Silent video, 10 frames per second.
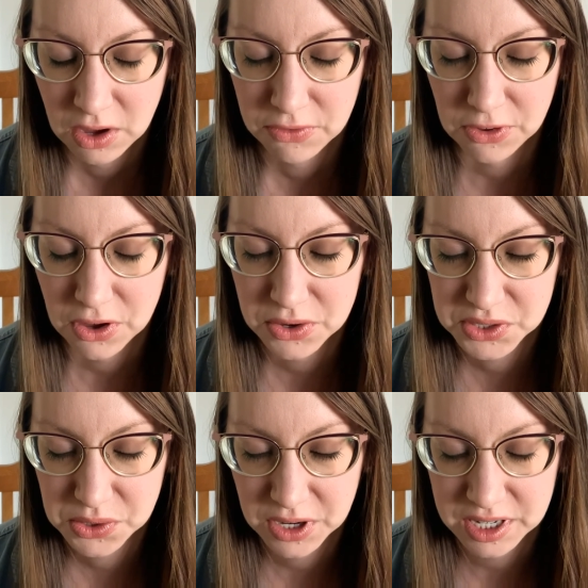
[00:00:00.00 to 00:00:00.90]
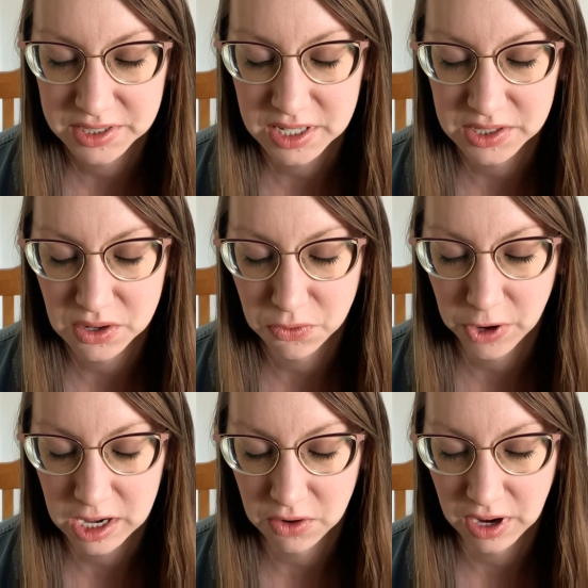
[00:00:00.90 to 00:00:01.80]
For those who are in a season of
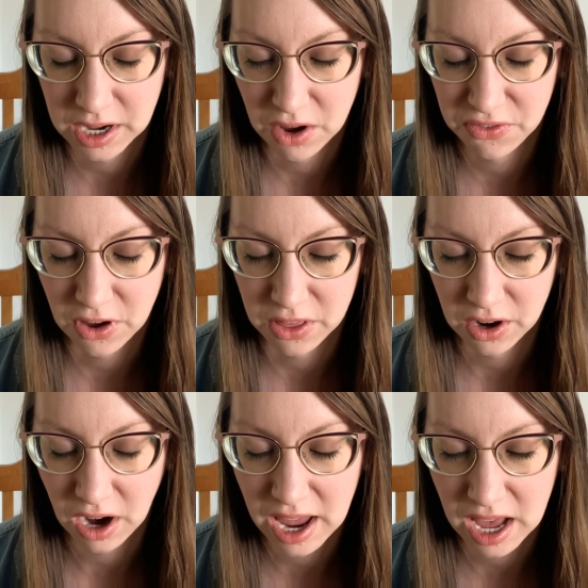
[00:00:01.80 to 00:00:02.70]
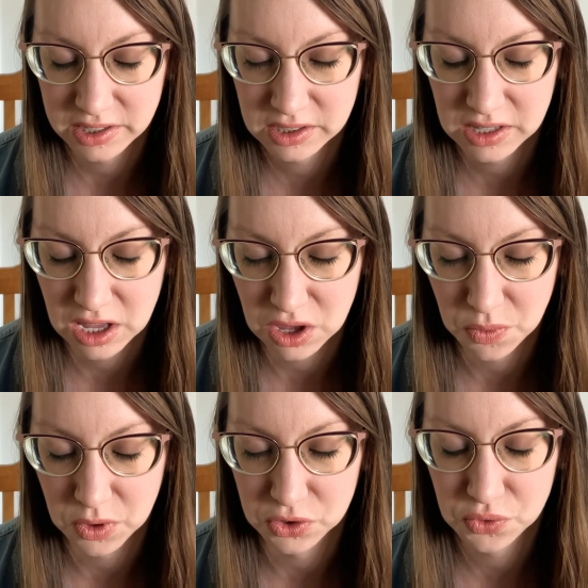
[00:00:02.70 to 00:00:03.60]
waiting right now, Father, I ask that You
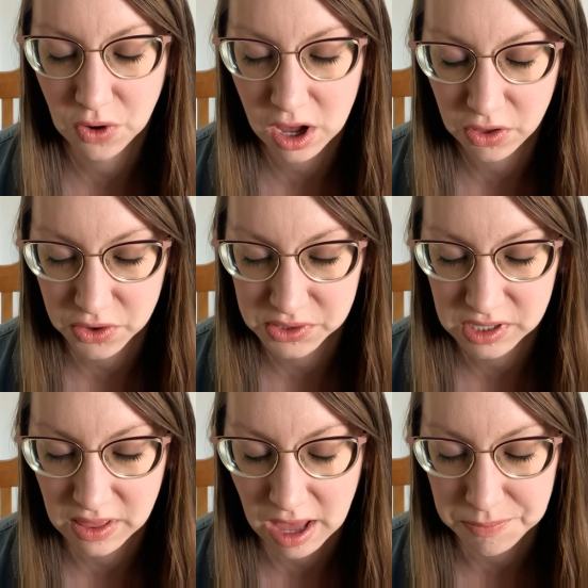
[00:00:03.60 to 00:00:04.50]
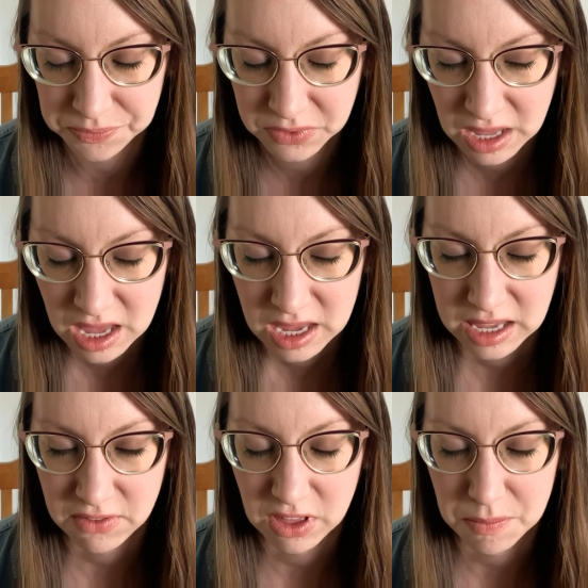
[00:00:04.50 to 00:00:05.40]
will draw close to them,
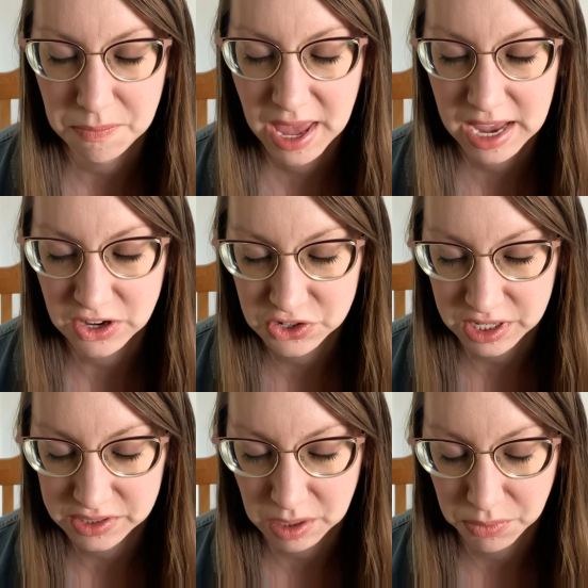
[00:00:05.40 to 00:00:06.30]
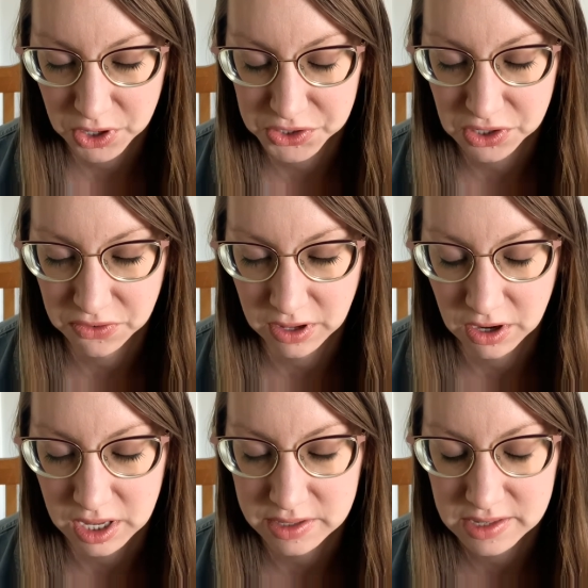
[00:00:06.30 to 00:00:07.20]
give them patience and
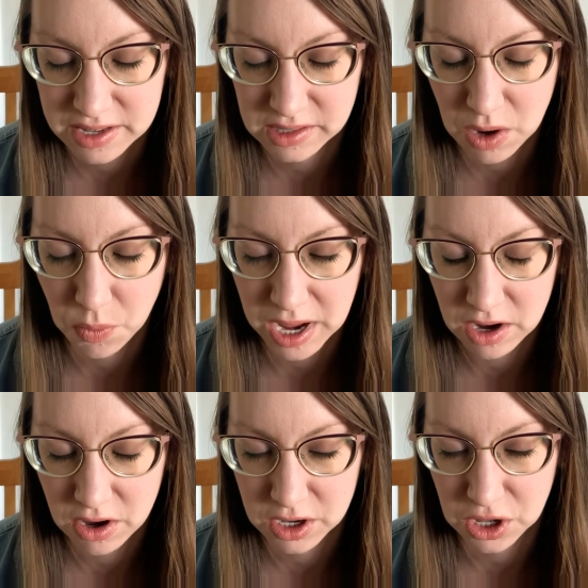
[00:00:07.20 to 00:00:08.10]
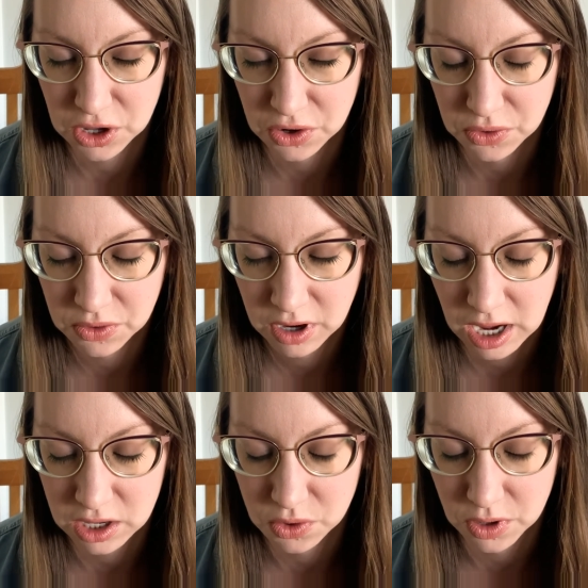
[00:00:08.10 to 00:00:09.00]
perseverance as they wait on You
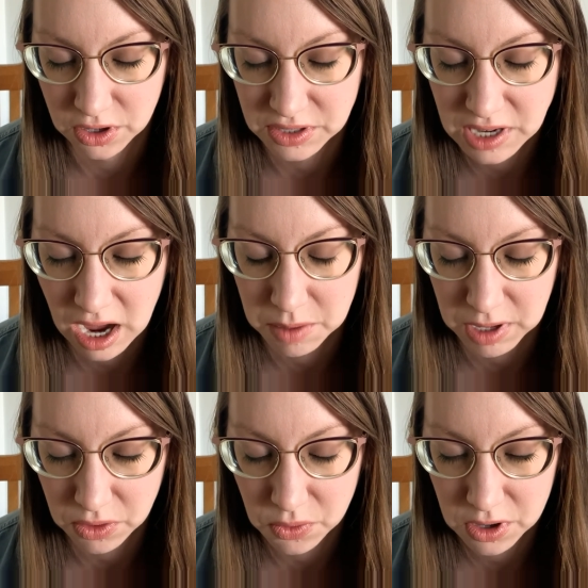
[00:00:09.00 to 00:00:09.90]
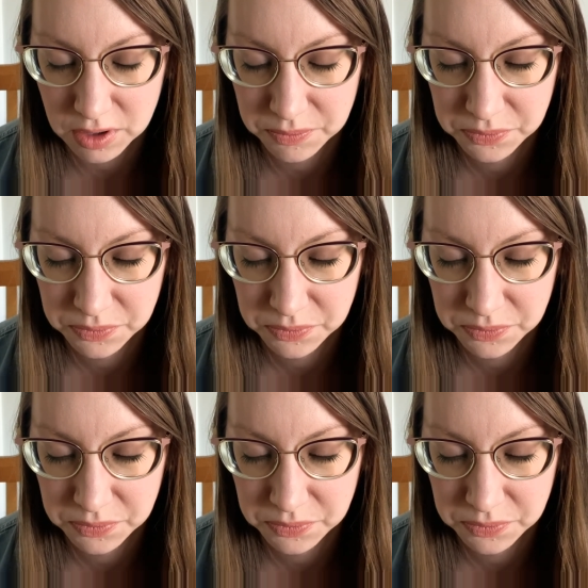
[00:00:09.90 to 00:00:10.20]
and Your good timing, Lord.